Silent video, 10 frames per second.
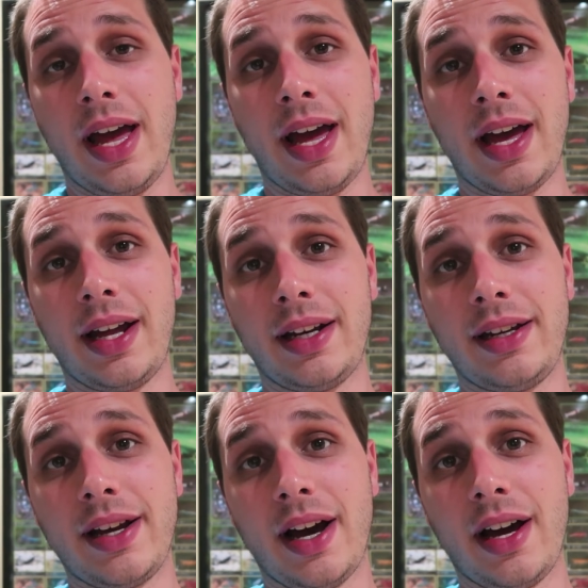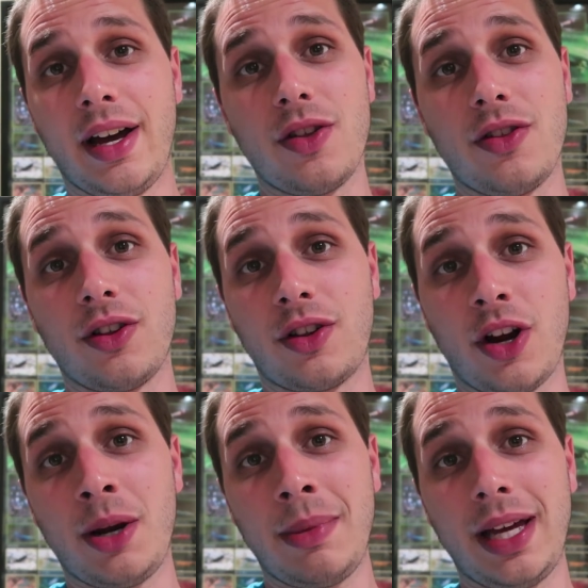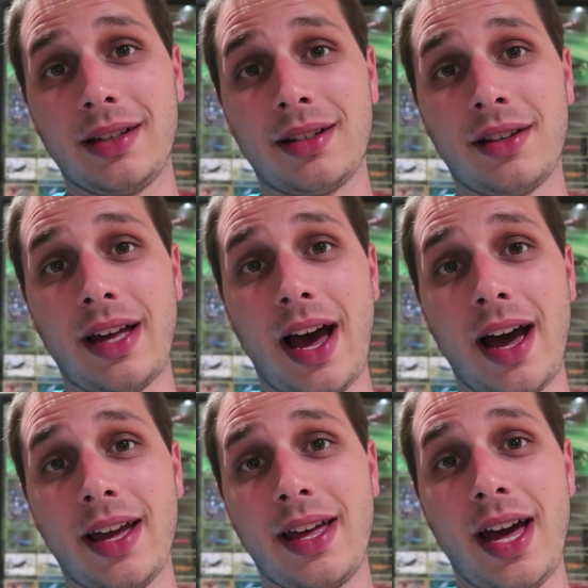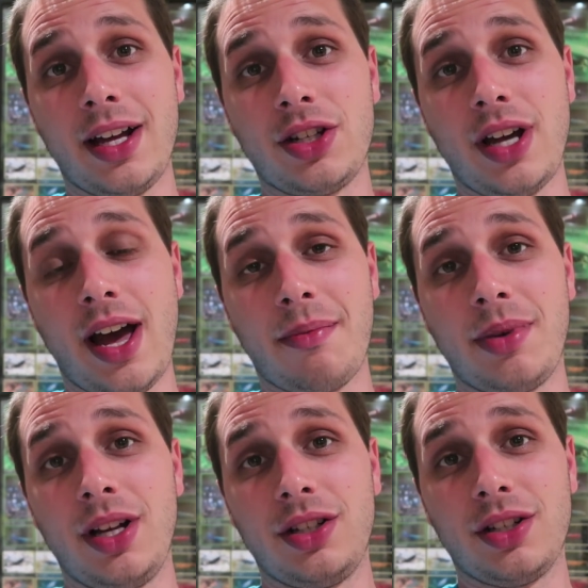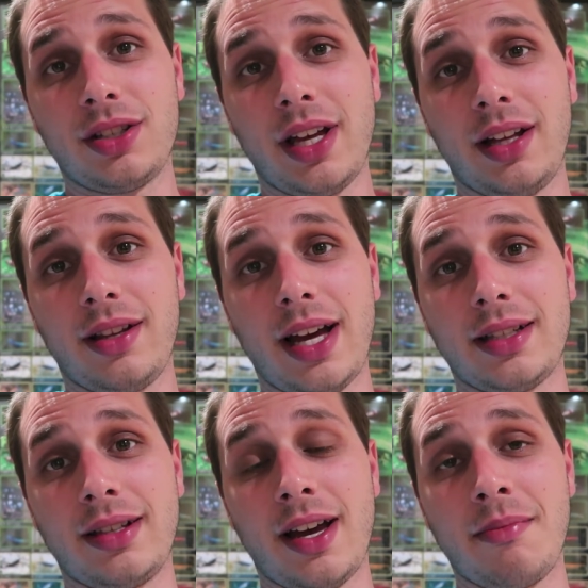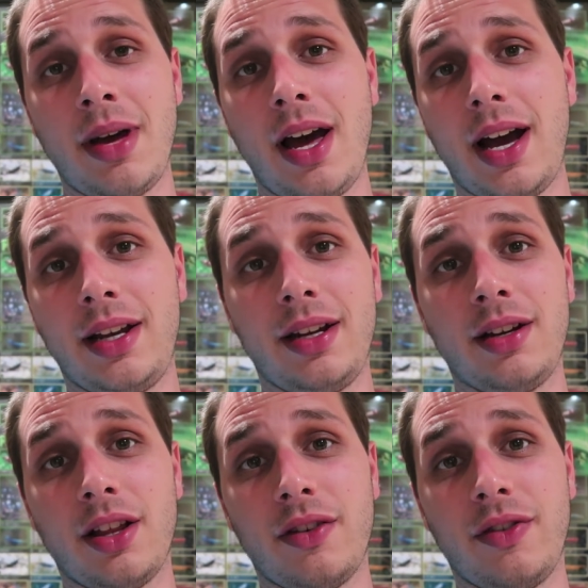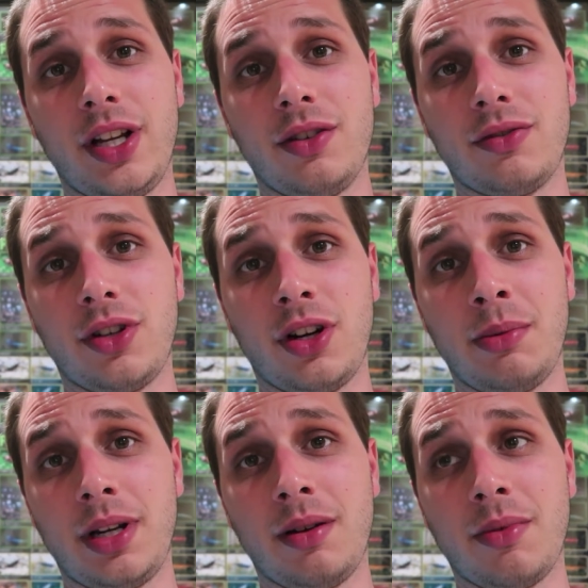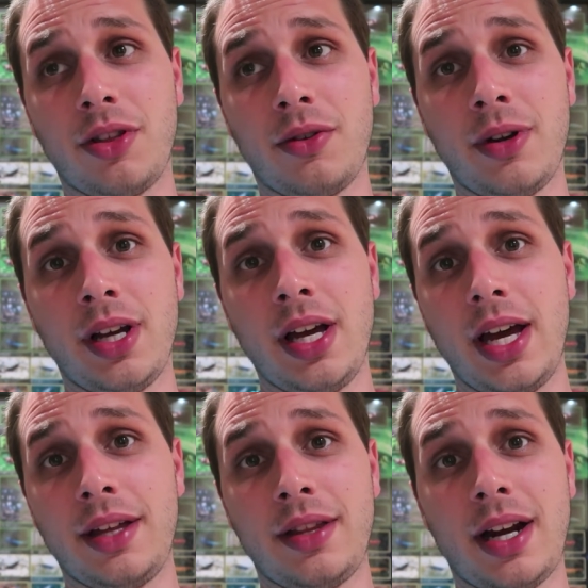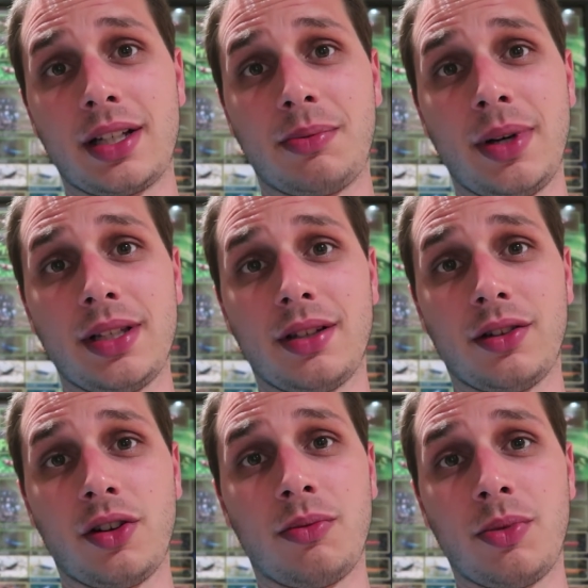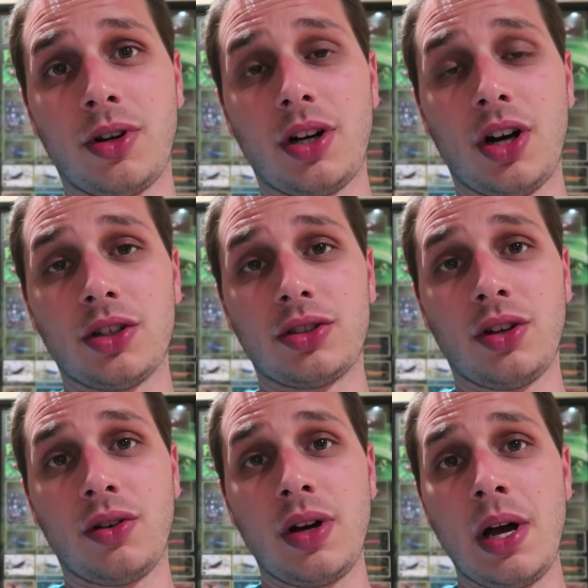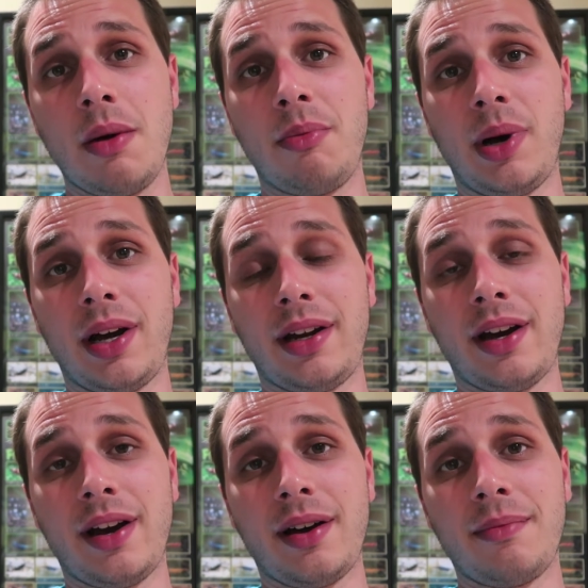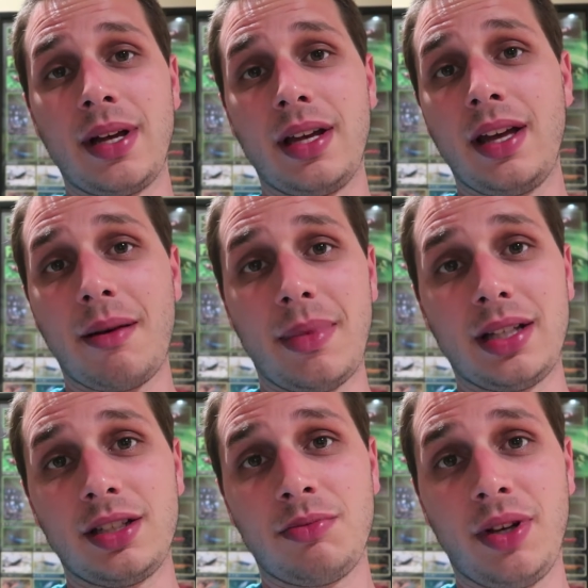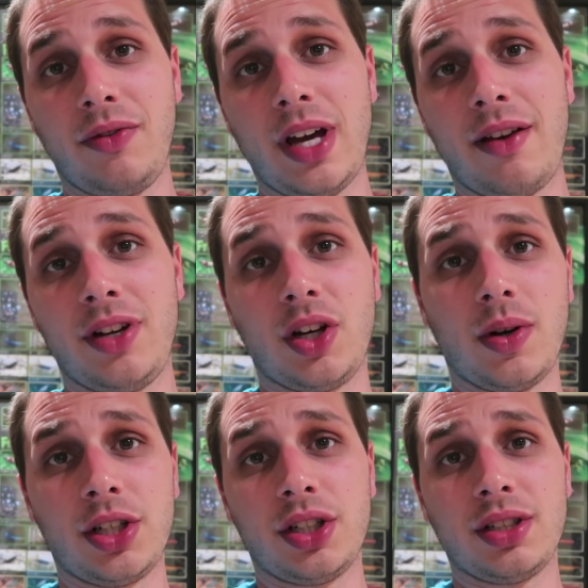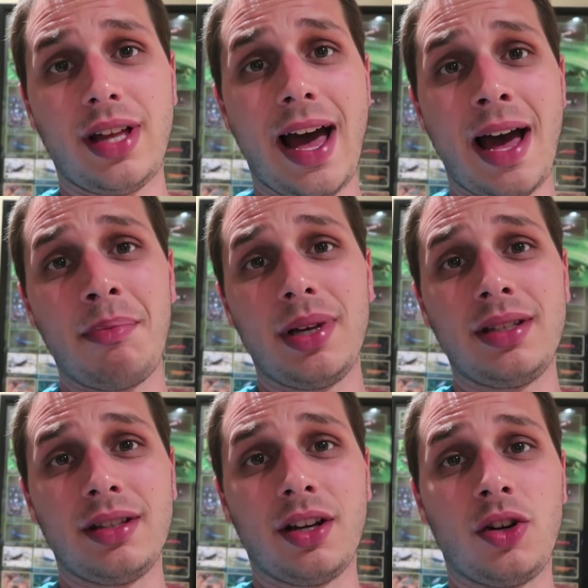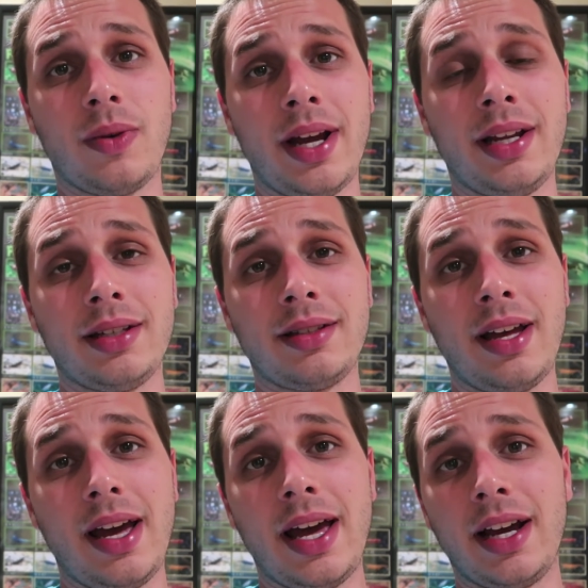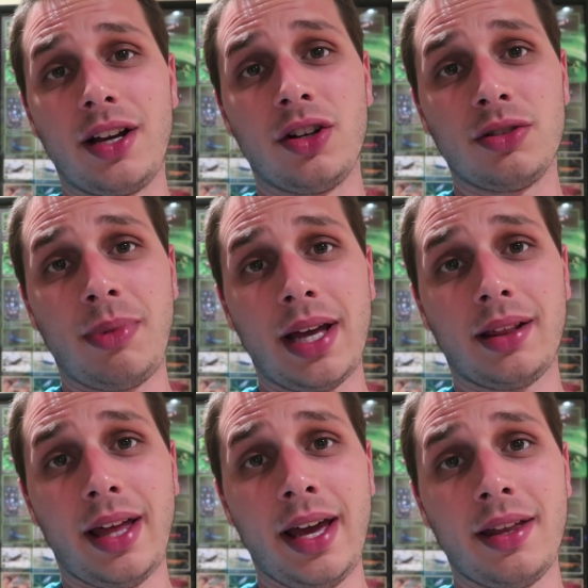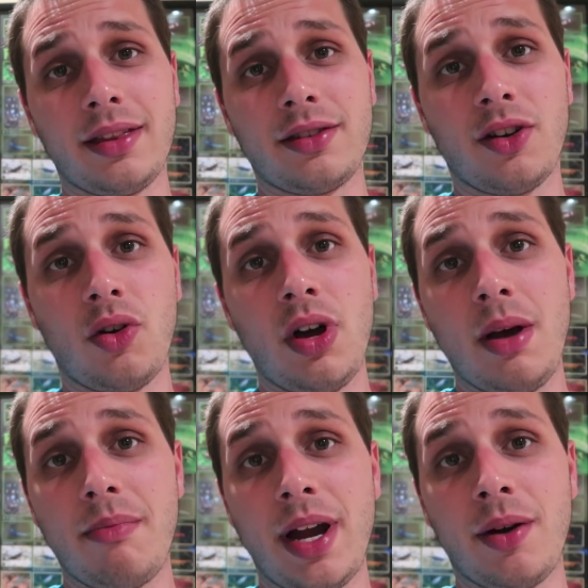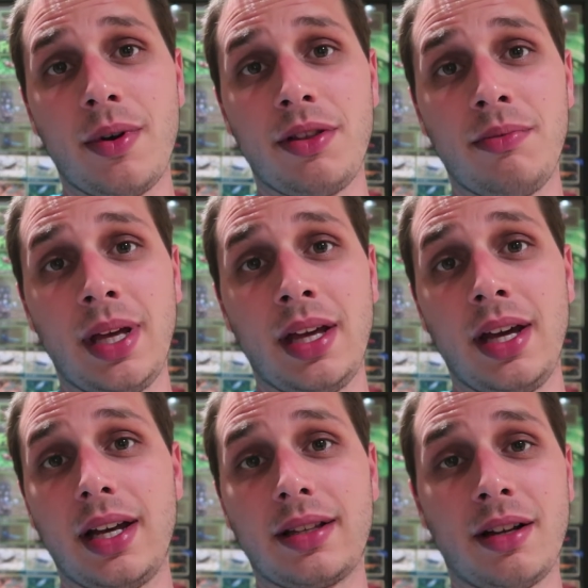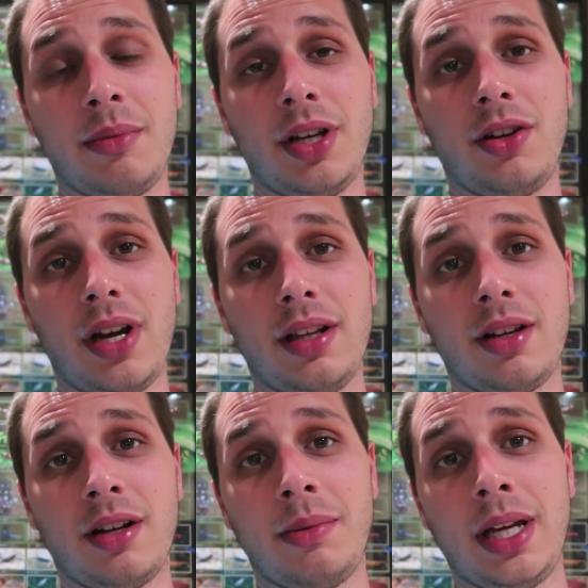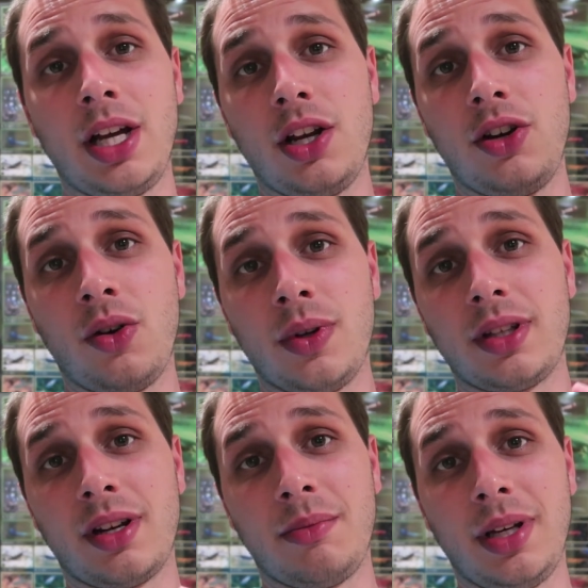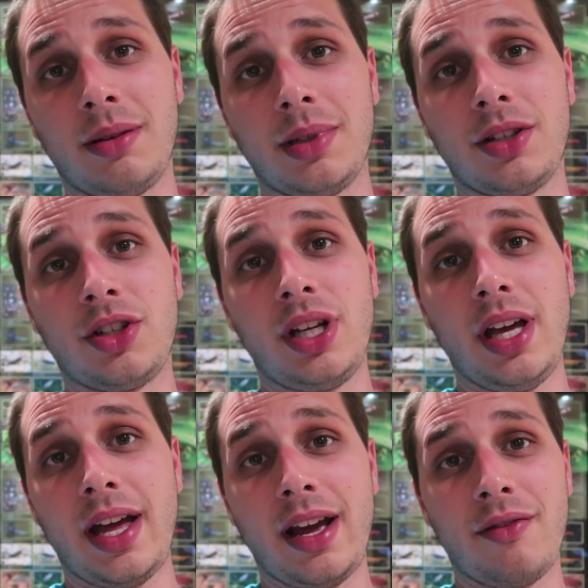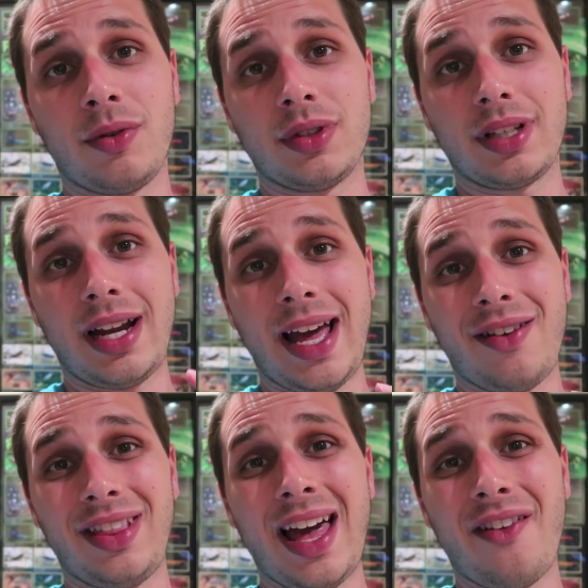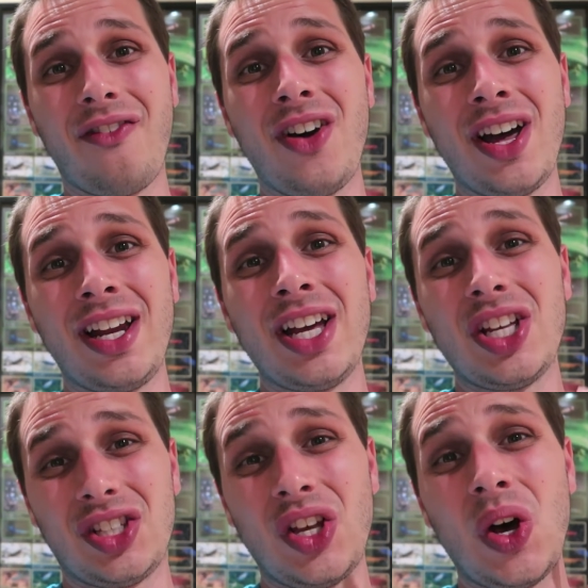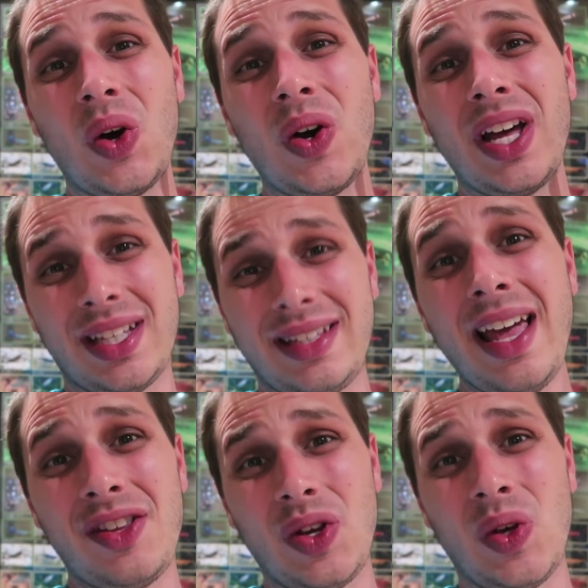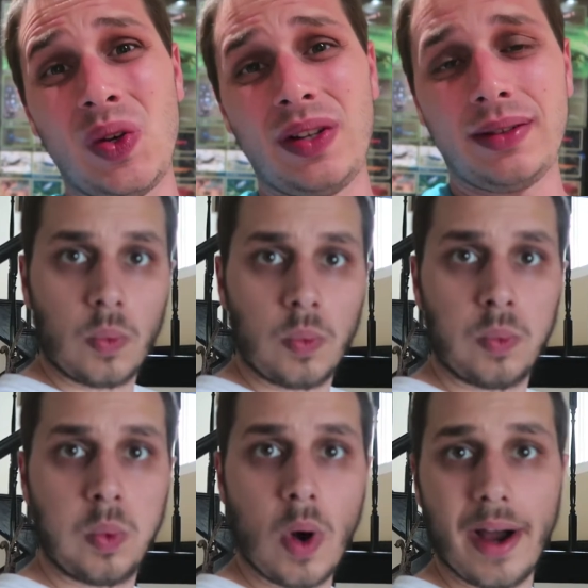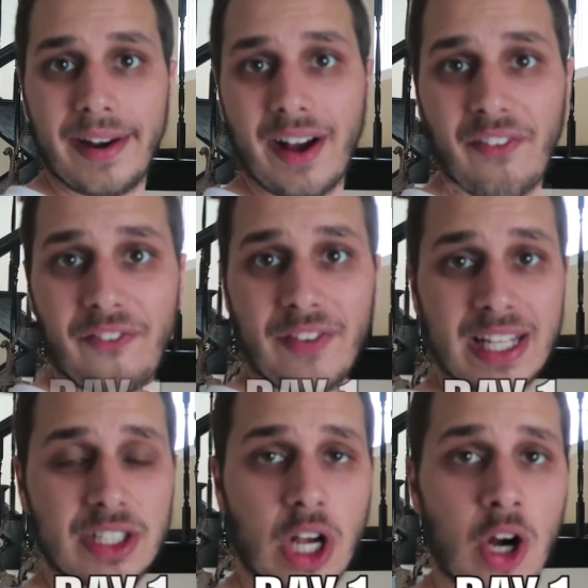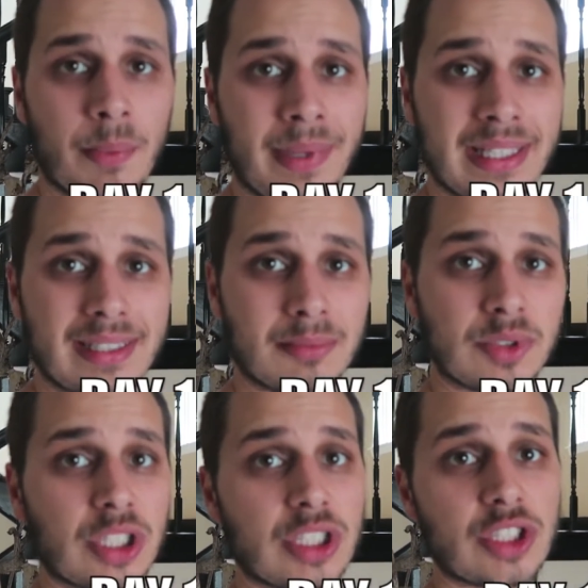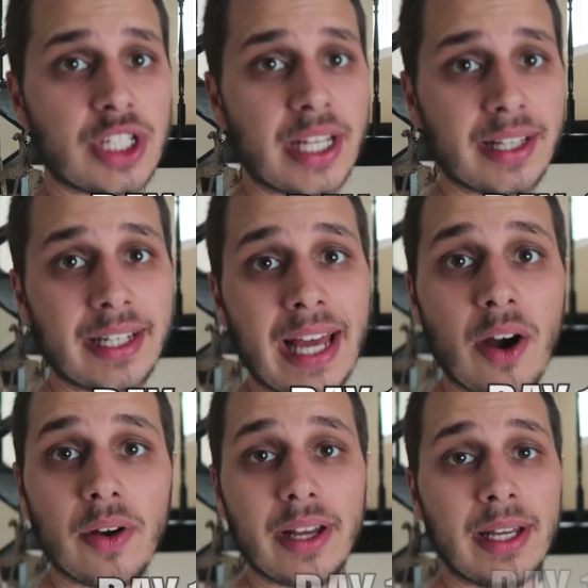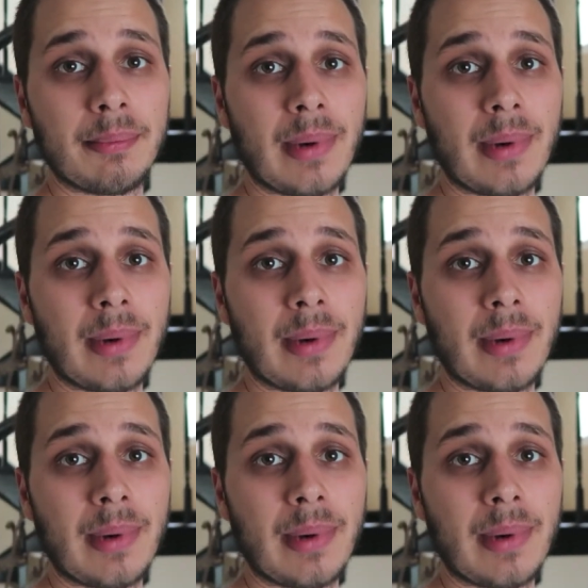And the tournament is on the iCatch app. Just like last time, I did another video of tournament number 3, and that explains it a little more also. But yeah, message me if you have any questions. The app isn't the greatest and it goes by length, so bear with me. It's going to be a great tournament. No one's going to be able to cheat and everyone's going to have a lot of fun, so stay tuned. What up, fish homies? I'm just chilling out in